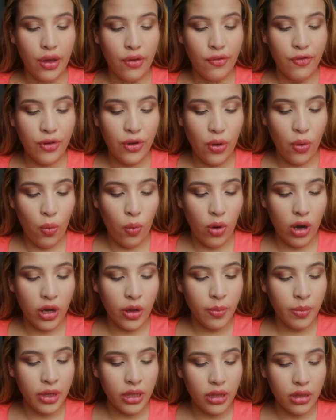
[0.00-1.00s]
if you
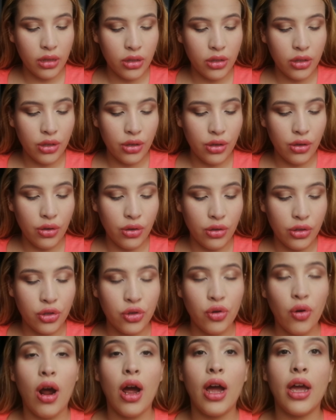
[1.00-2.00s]
want me to
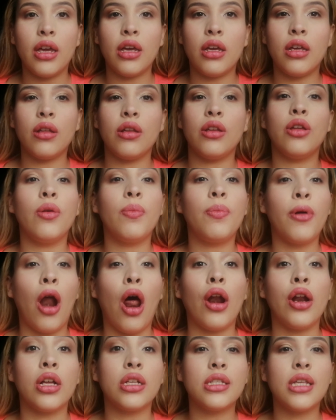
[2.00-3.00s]
try new
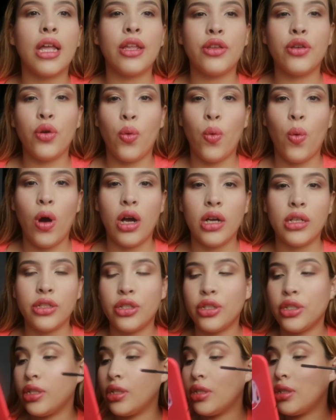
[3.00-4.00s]
products that you
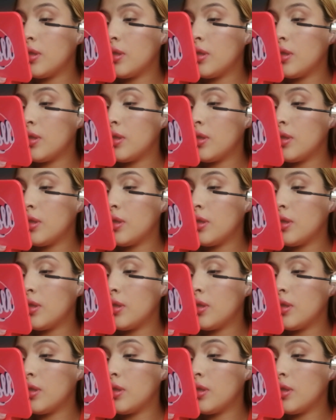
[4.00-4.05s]
want